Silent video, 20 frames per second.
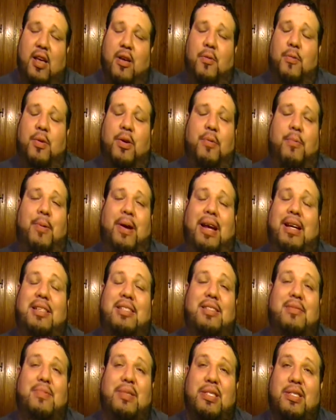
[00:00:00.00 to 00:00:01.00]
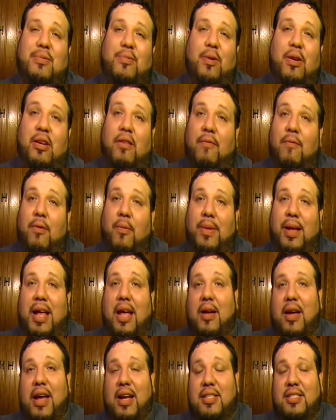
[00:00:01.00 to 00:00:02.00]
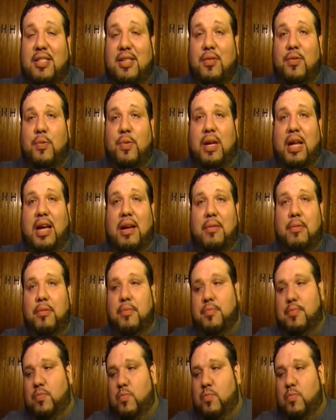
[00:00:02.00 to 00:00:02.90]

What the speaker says: Well, practicing wasn't working for me. I actually, when I